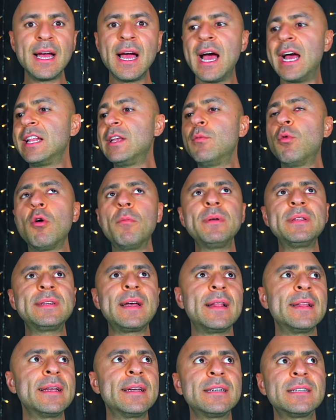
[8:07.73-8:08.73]
And you won't be
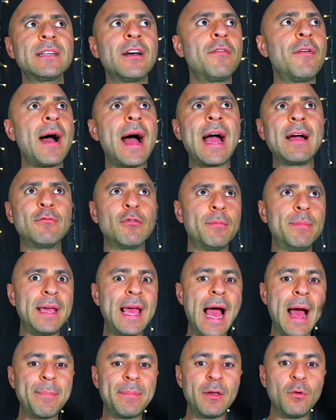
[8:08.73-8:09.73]
telling yourself, I will be
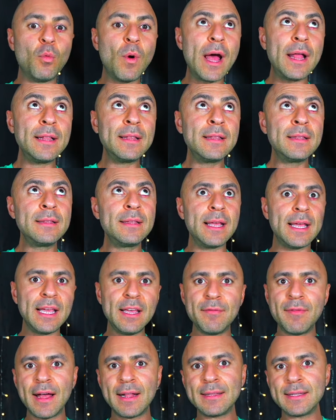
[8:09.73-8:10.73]
happy when the
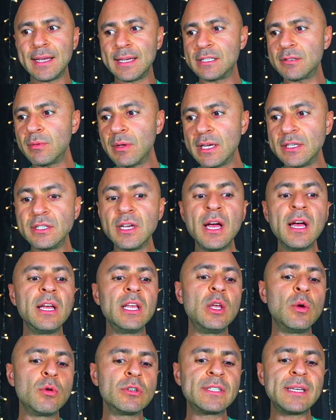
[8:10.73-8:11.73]
event takes place.
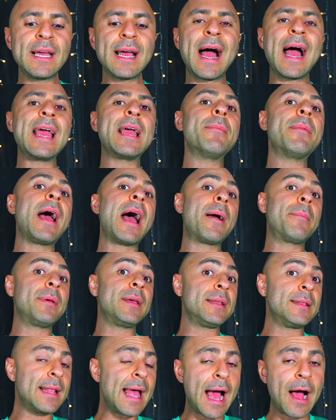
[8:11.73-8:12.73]
You will say, I am happy
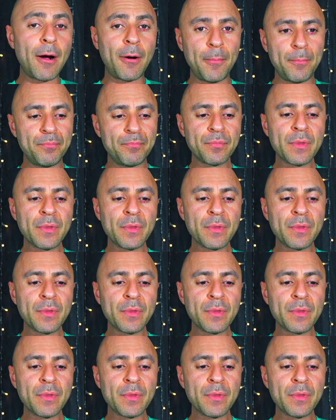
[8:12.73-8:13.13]
now.